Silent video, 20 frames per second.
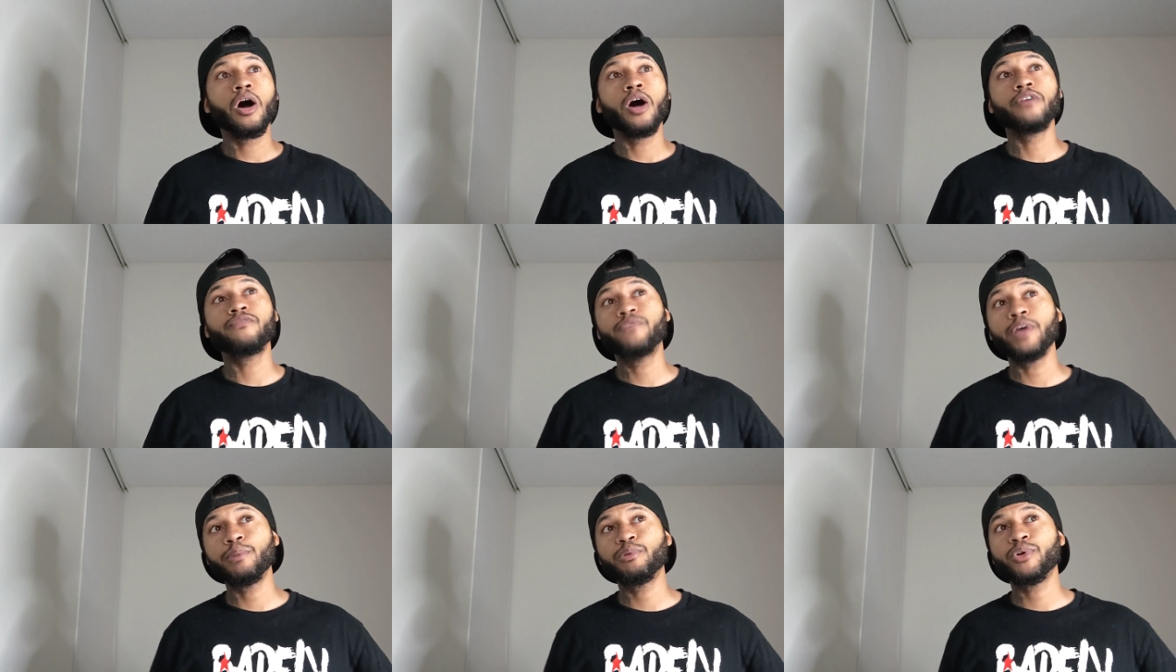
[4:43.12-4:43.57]

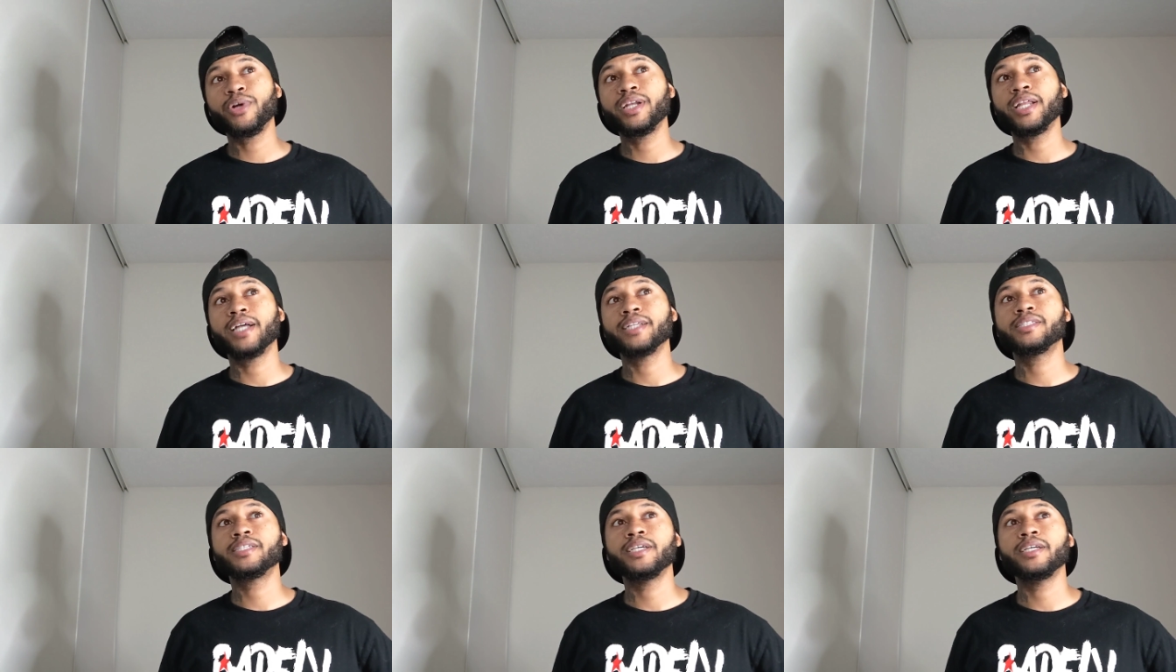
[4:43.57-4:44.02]
on
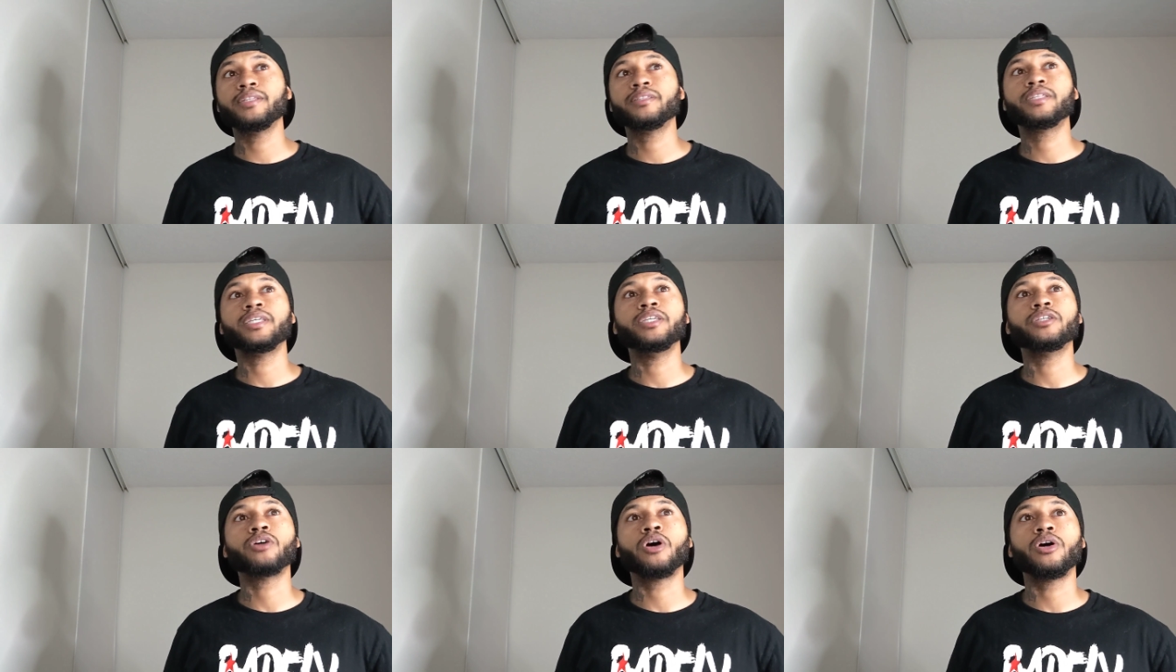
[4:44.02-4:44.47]
February
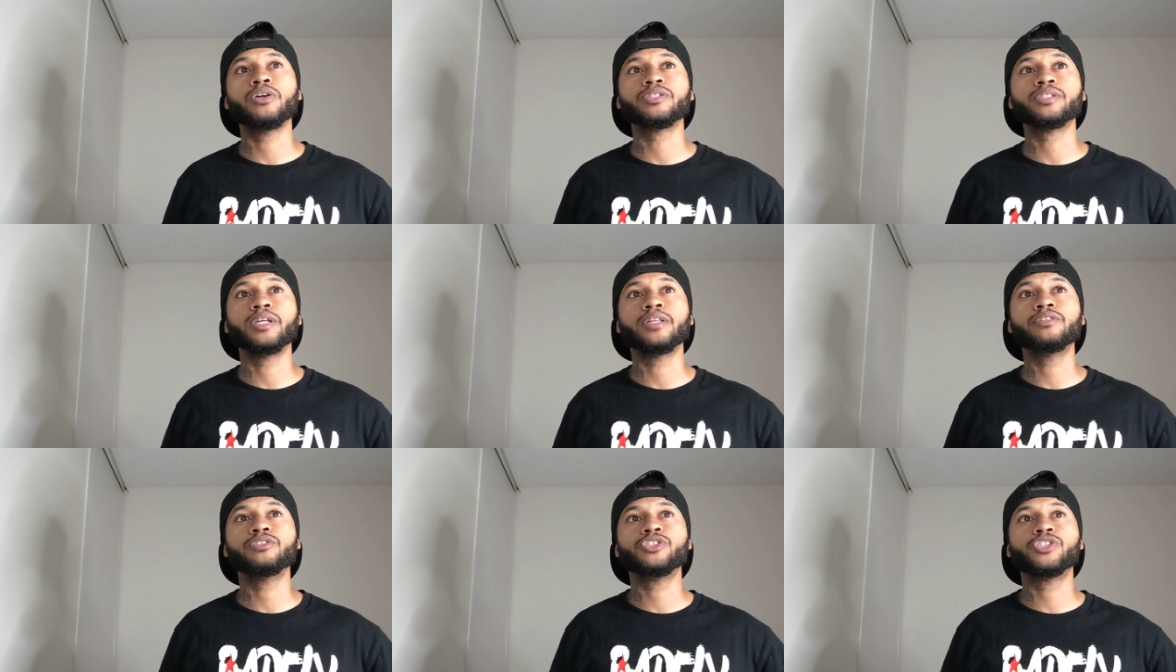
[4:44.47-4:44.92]
19th, he
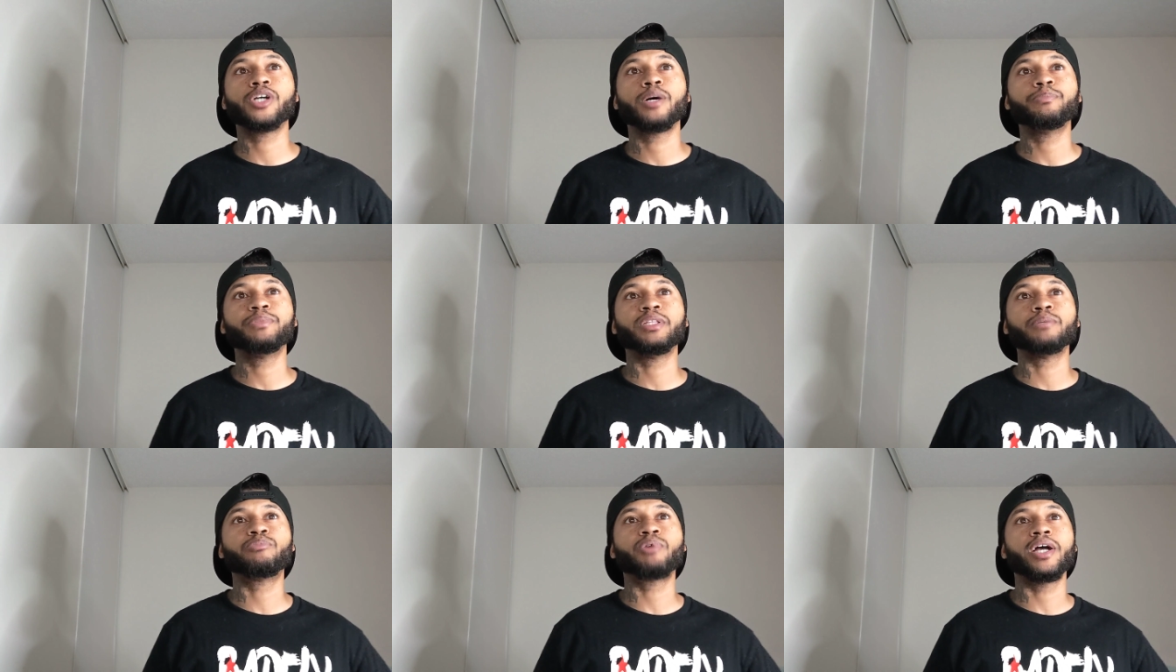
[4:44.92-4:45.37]
caused another
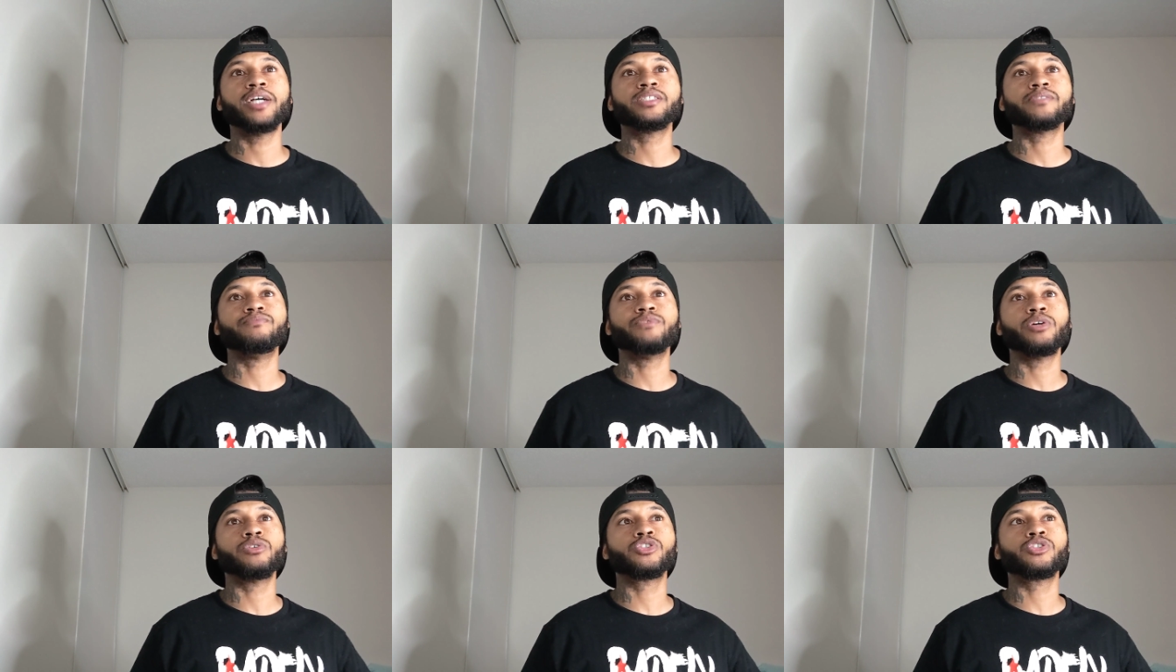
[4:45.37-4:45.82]
jump in the
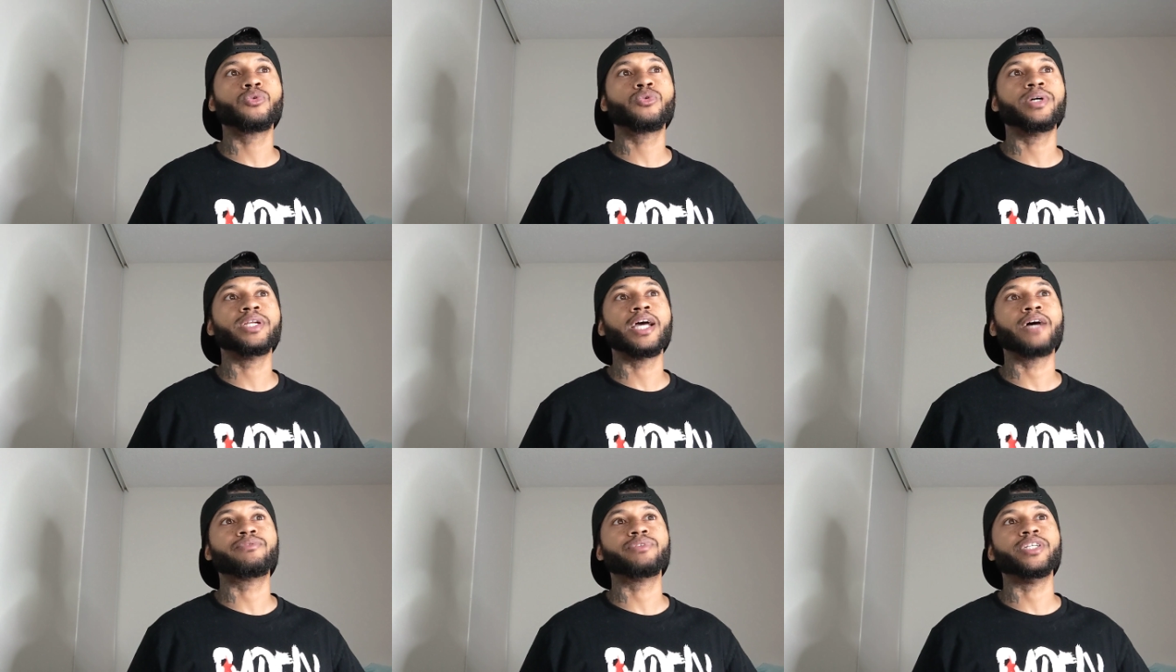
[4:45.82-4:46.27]
price of
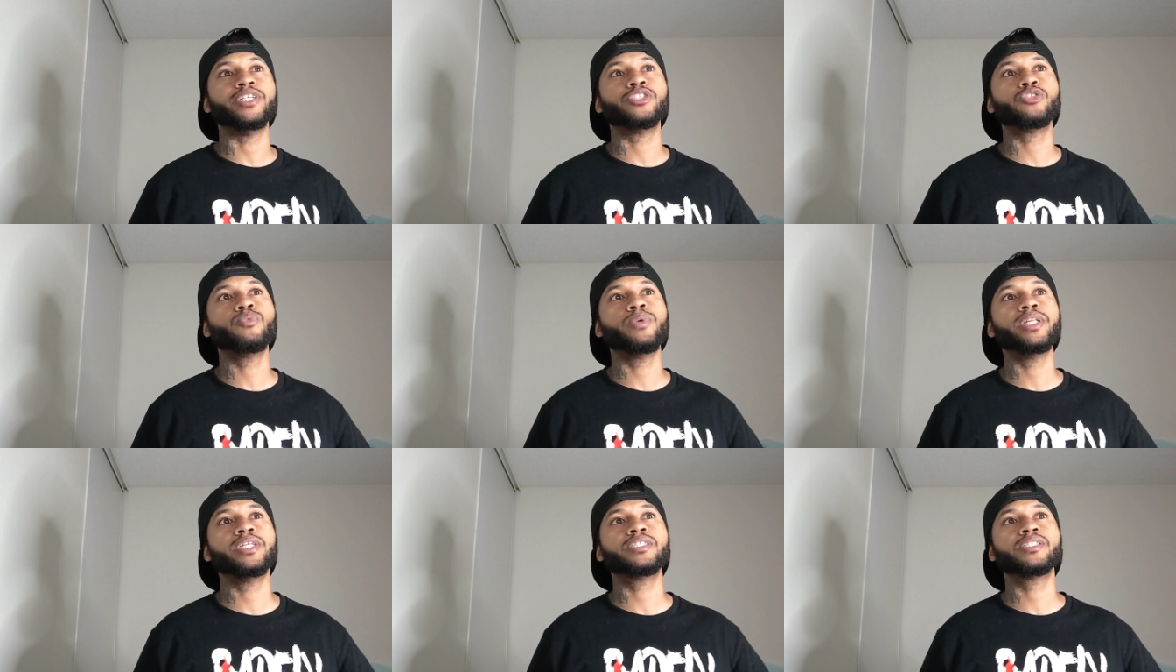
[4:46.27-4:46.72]
Dogecoin after he
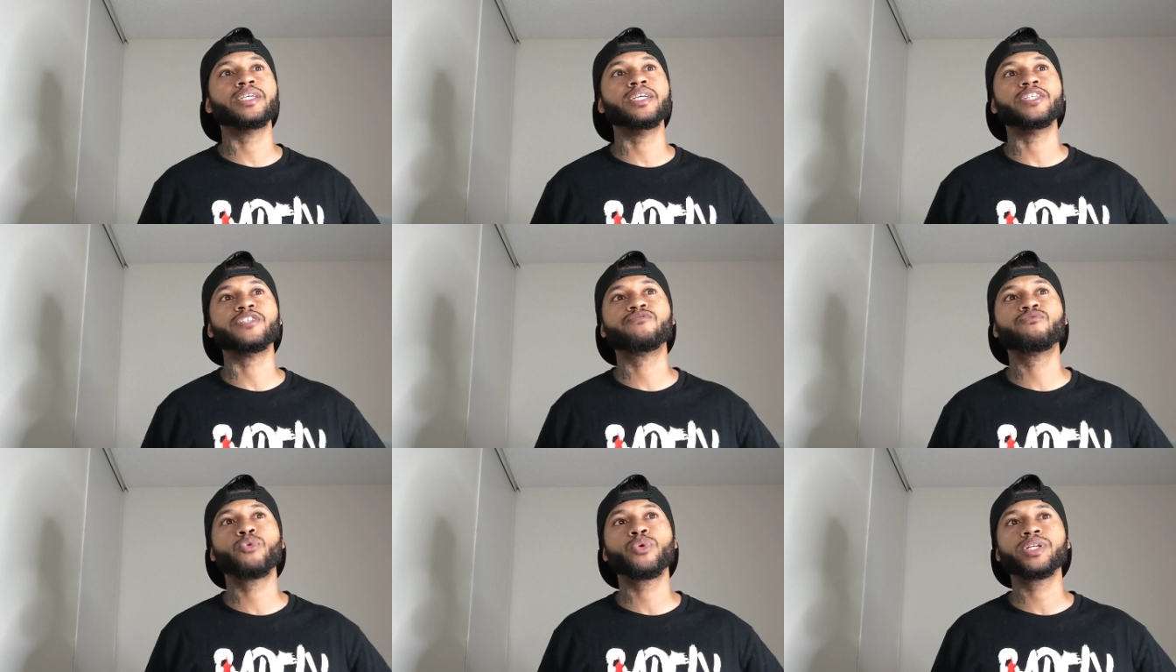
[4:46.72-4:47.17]
tweeted to
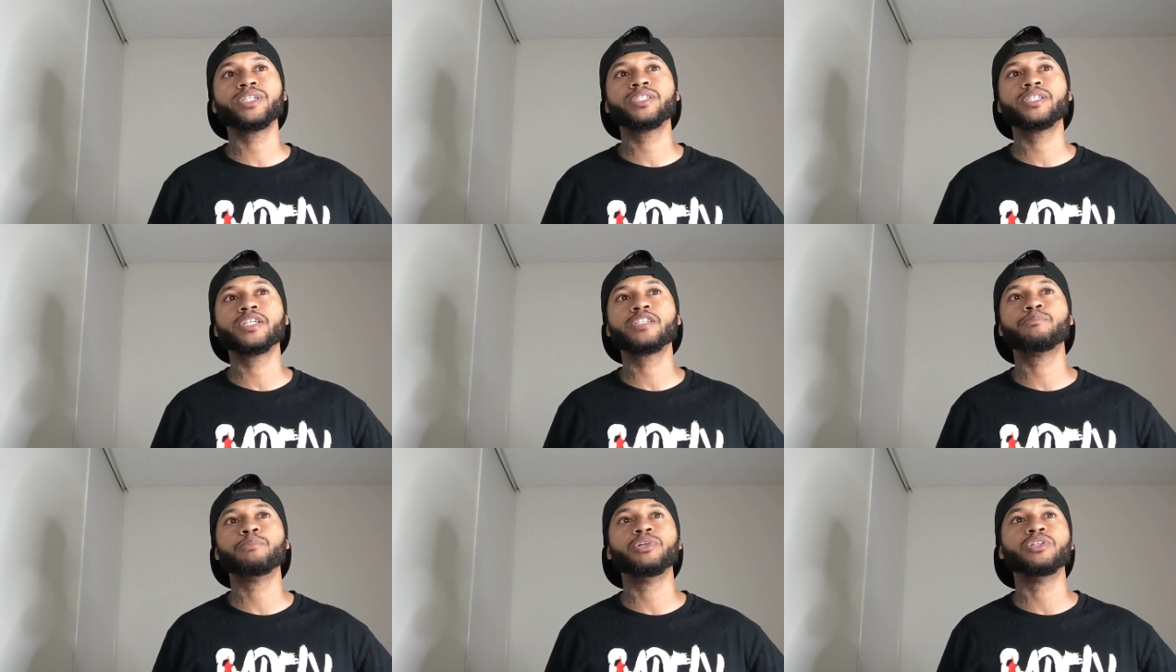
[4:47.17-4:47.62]
his
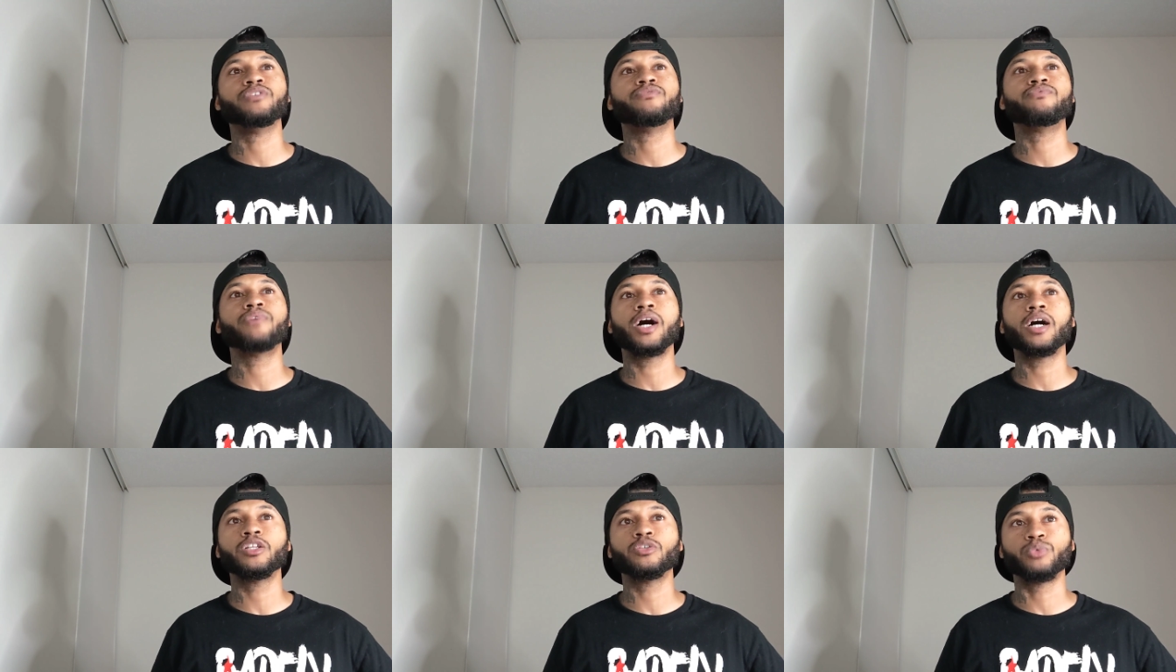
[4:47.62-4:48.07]
46 million
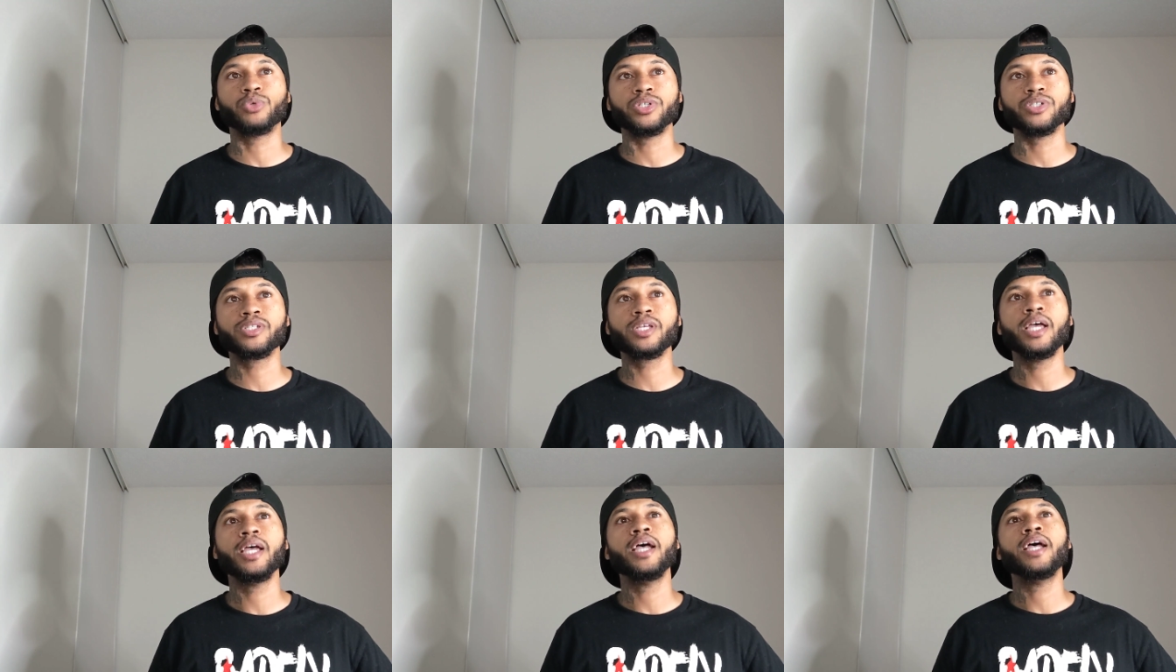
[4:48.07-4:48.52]

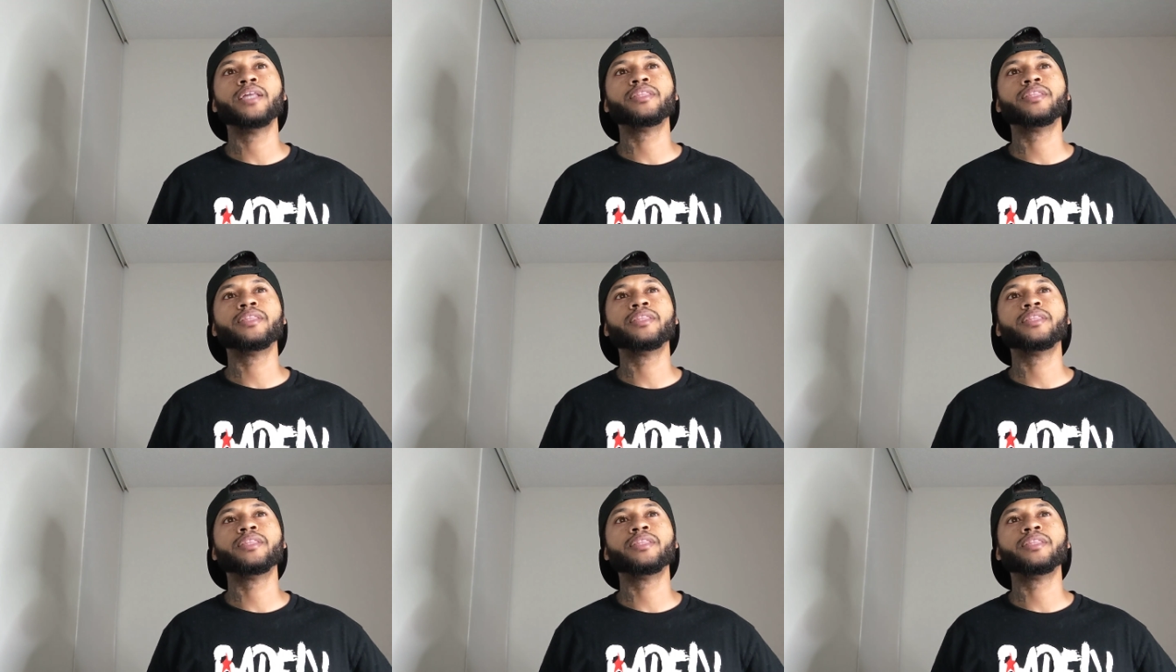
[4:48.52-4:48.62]
followers